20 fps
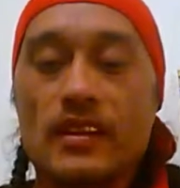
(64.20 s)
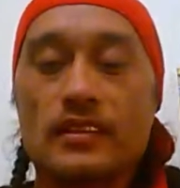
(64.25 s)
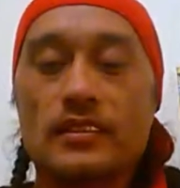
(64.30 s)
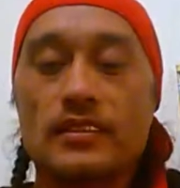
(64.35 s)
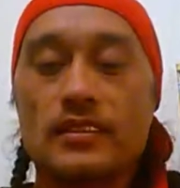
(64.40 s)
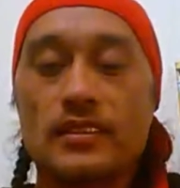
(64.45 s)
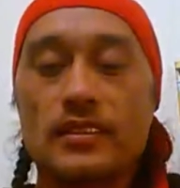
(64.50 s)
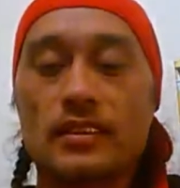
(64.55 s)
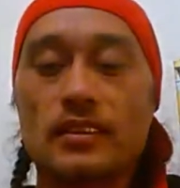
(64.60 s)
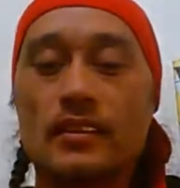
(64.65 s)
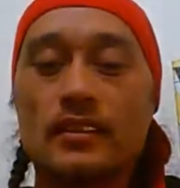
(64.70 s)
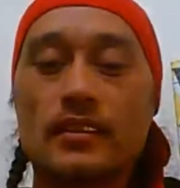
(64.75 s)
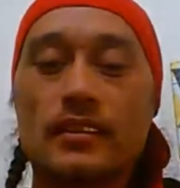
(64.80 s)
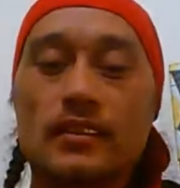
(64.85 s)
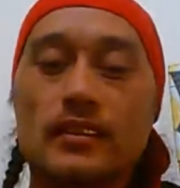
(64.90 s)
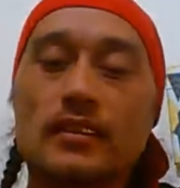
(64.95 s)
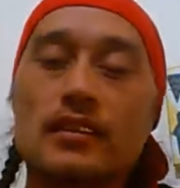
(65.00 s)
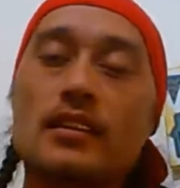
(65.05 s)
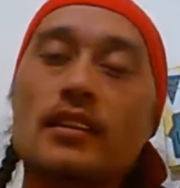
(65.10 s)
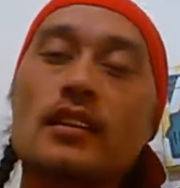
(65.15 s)
and I
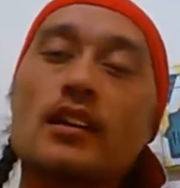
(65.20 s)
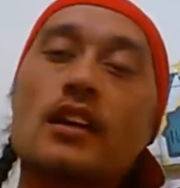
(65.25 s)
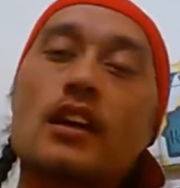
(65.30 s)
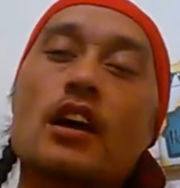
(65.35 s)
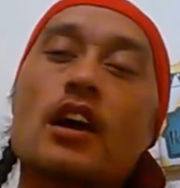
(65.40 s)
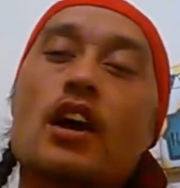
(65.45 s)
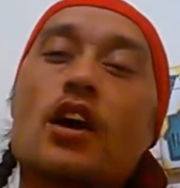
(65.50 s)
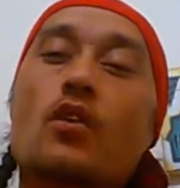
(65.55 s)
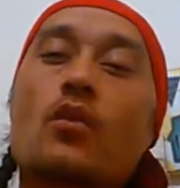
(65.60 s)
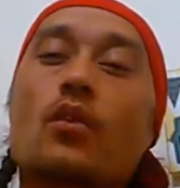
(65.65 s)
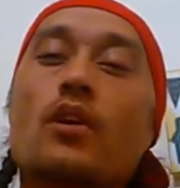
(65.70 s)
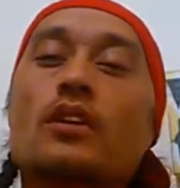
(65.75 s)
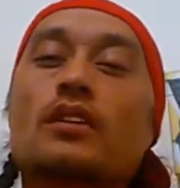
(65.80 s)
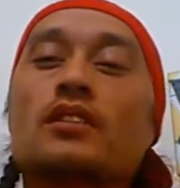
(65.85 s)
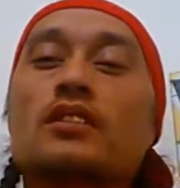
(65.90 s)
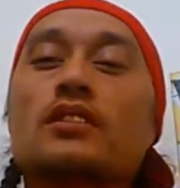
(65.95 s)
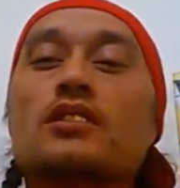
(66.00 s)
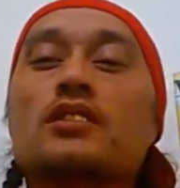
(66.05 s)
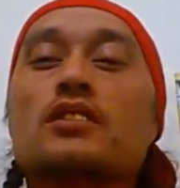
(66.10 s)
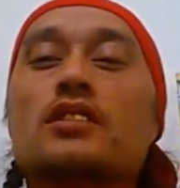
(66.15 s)

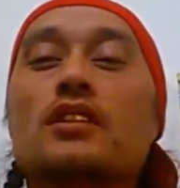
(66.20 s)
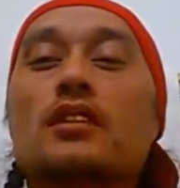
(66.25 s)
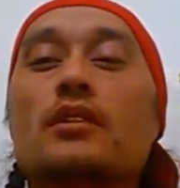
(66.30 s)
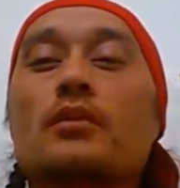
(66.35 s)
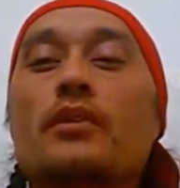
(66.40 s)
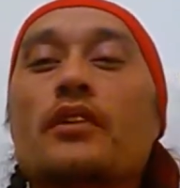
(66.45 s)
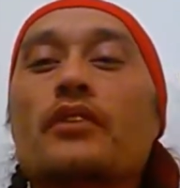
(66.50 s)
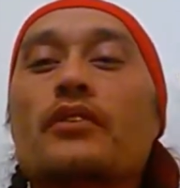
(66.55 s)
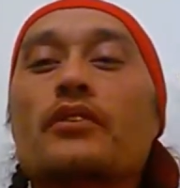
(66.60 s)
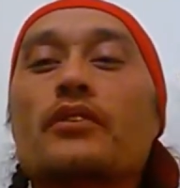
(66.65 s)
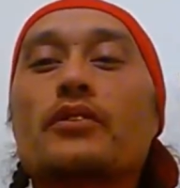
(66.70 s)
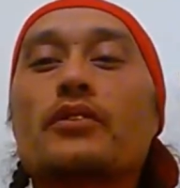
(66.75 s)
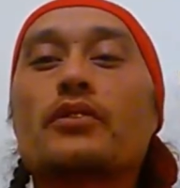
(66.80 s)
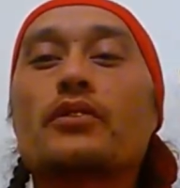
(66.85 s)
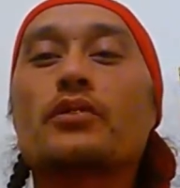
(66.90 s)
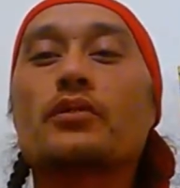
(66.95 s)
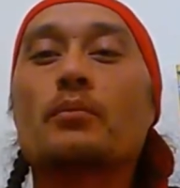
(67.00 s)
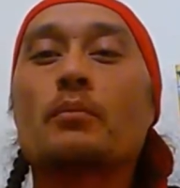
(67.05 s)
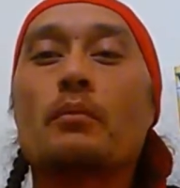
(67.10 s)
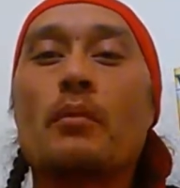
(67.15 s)
wanted to share with
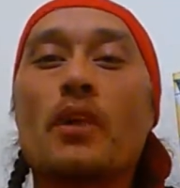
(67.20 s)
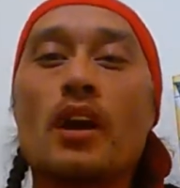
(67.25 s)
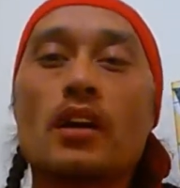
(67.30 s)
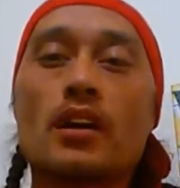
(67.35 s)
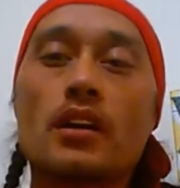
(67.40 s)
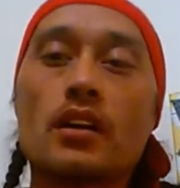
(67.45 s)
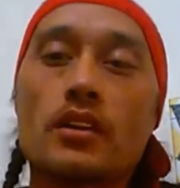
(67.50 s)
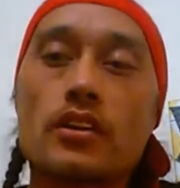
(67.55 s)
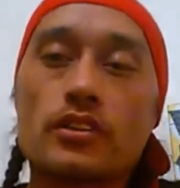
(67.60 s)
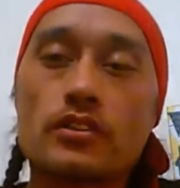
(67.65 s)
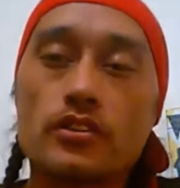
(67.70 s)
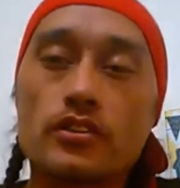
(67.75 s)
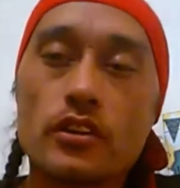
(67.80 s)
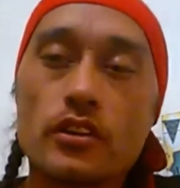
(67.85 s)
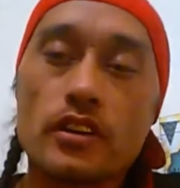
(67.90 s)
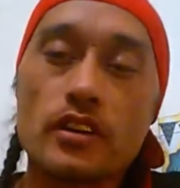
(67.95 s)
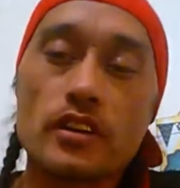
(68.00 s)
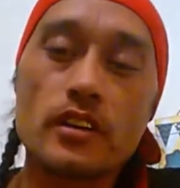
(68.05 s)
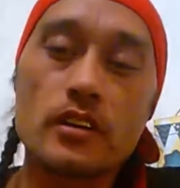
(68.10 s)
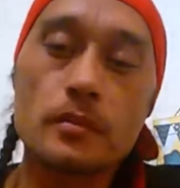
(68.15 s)
you my other
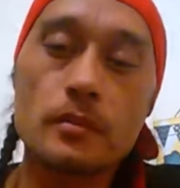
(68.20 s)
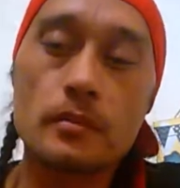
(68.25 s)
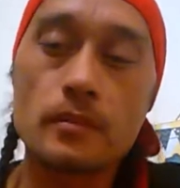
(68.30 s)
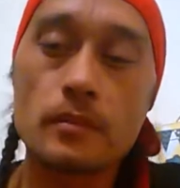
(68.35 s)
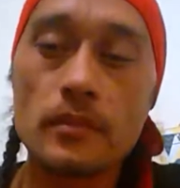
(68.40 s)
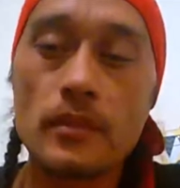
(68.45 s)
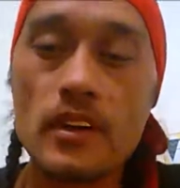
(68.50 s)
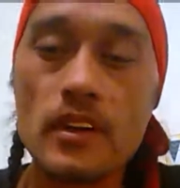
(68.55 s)
dream.